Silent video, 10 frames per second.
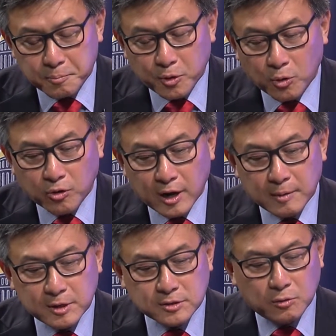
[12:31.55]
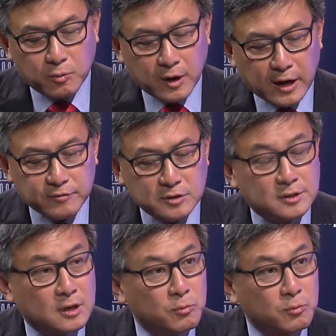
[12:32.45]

program, and so we have to see